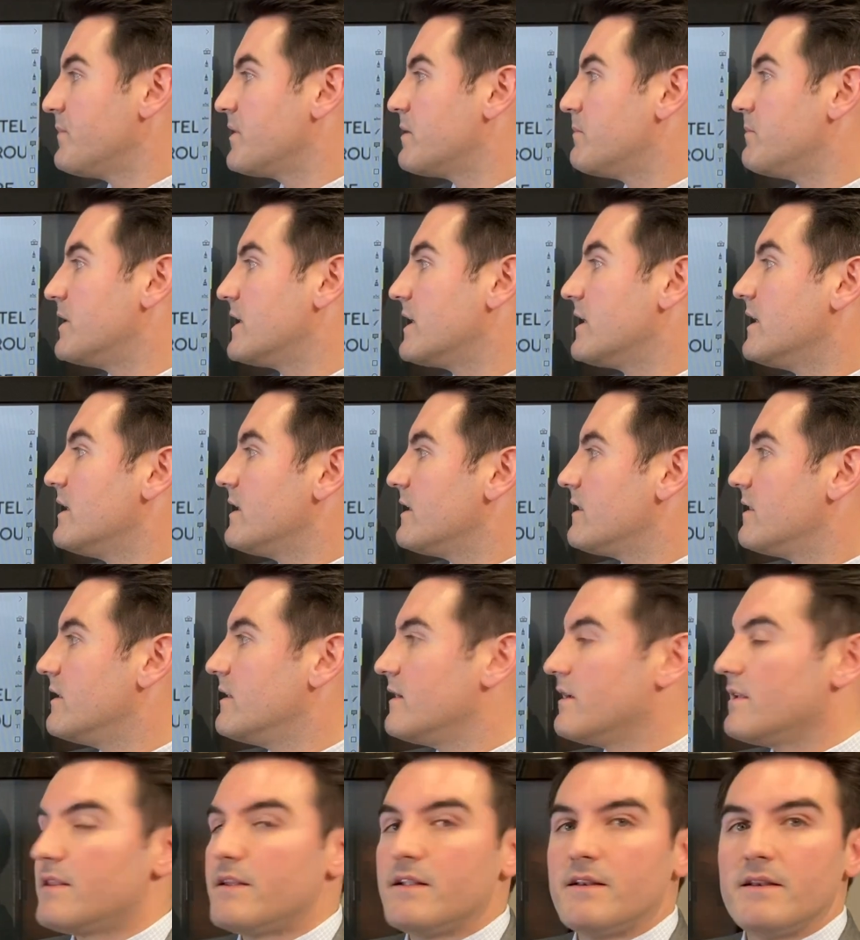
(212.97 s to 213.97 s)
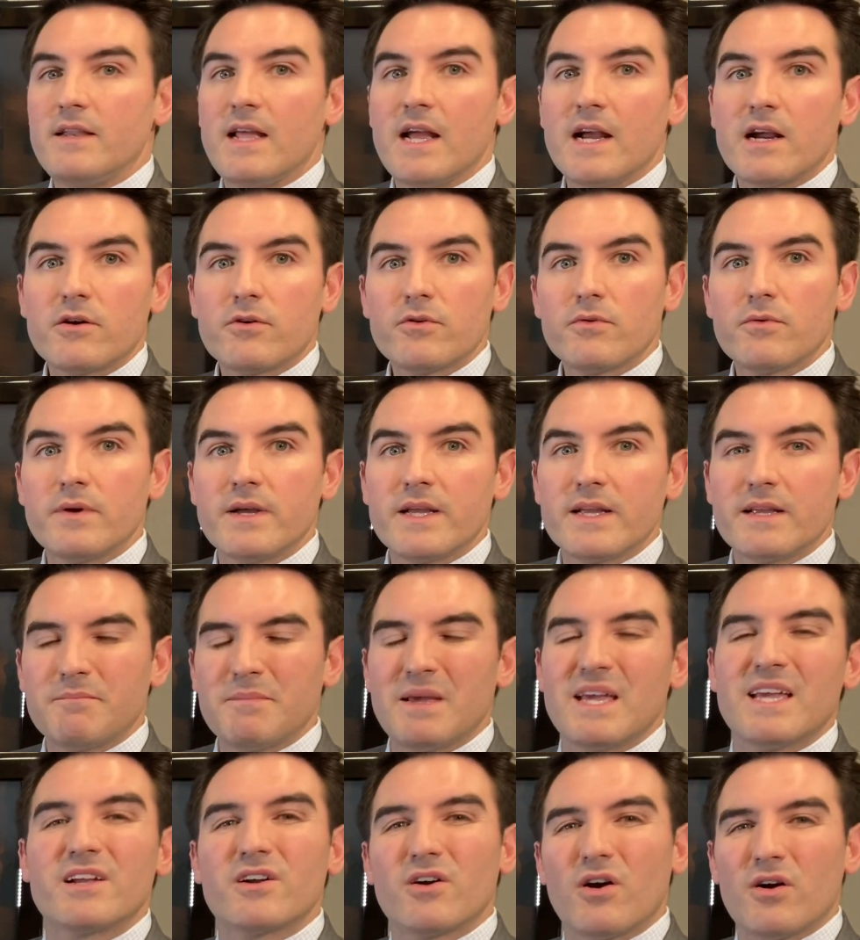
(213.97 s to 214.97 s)
But the narrowing
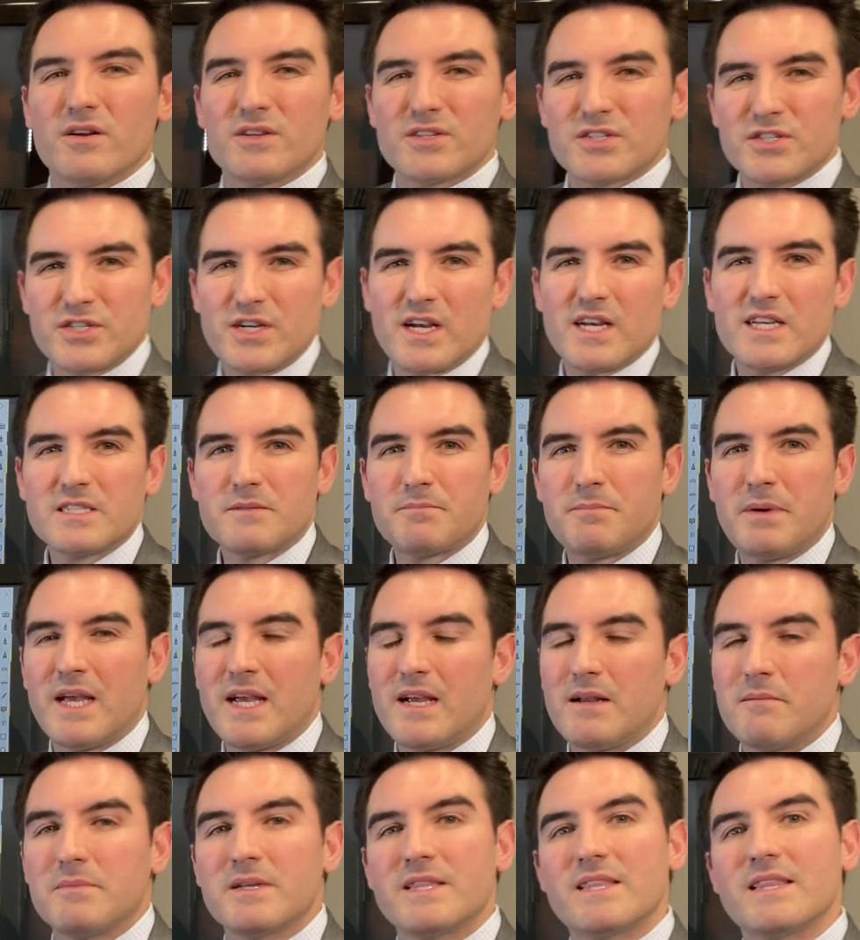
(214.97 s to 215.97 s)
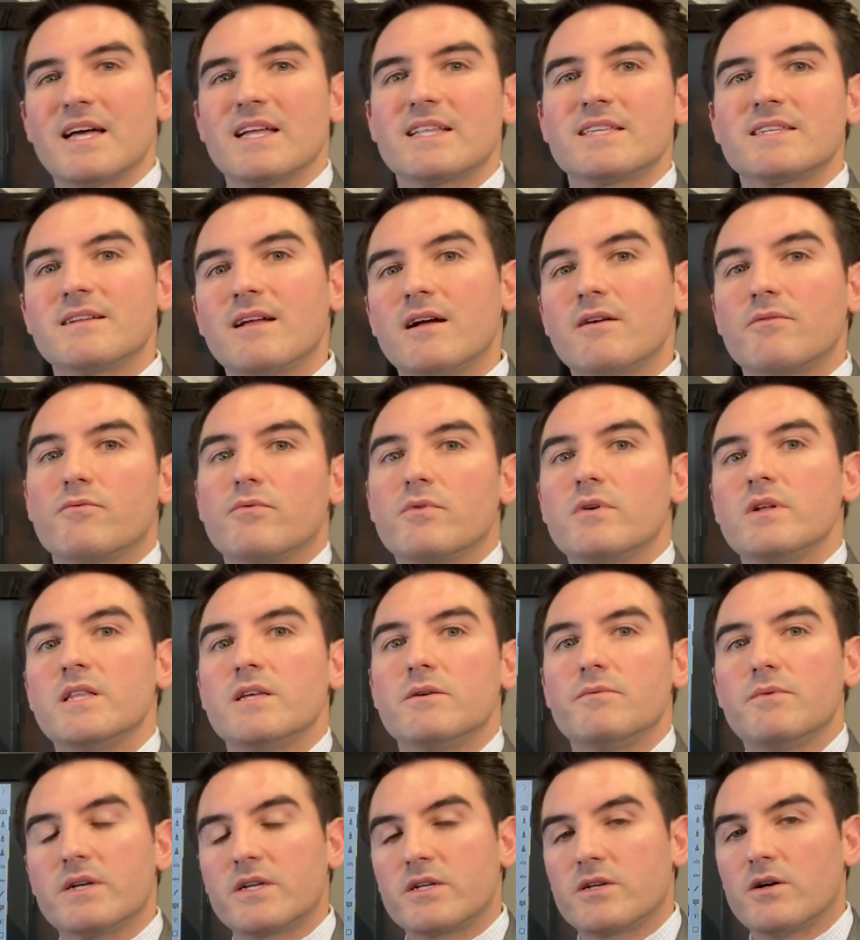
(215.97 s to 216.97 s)
may cause chest pain, but that's not really
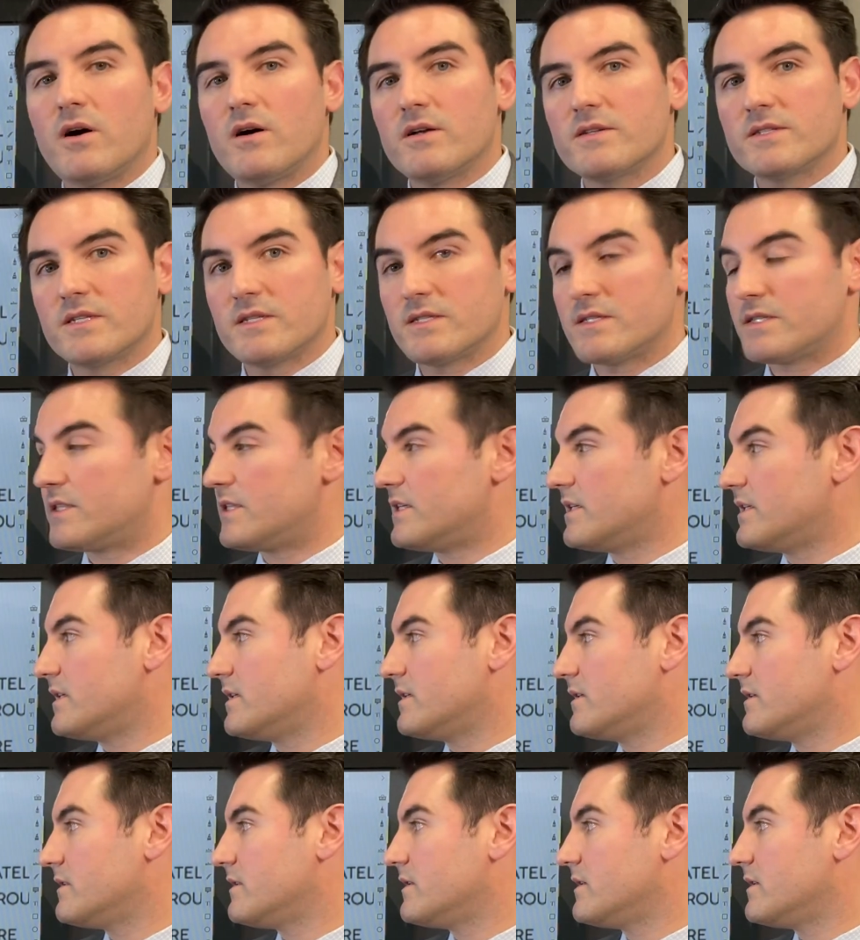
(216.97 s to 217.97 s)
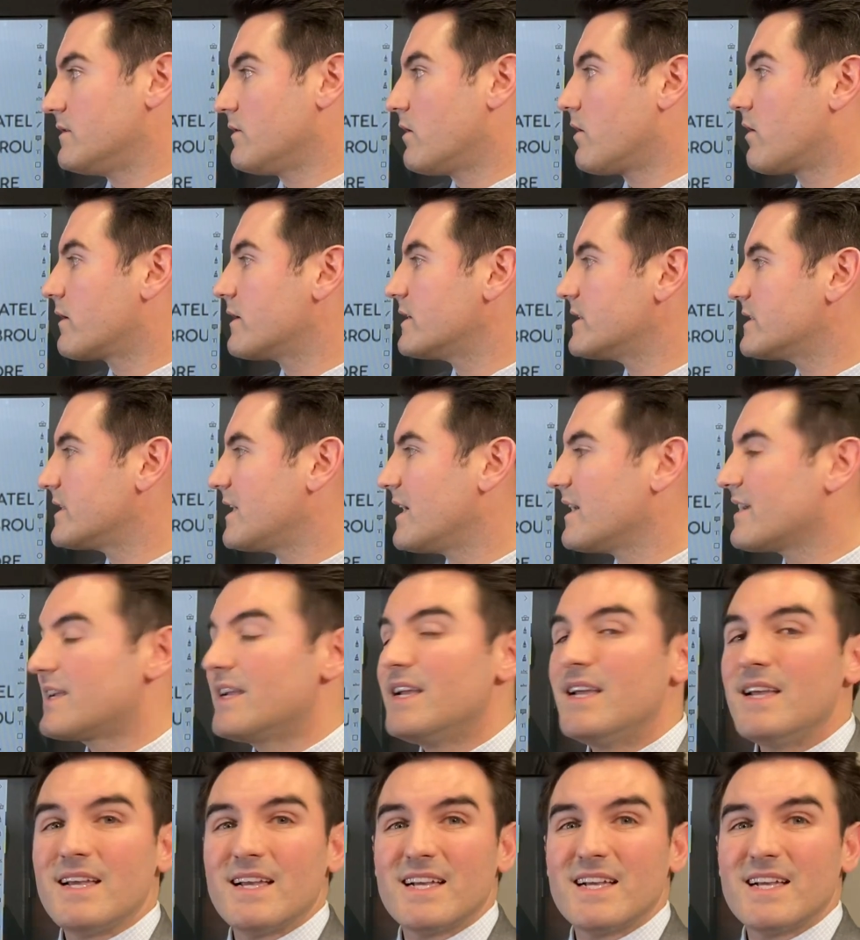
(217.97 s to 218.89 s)
what causes the heart attack.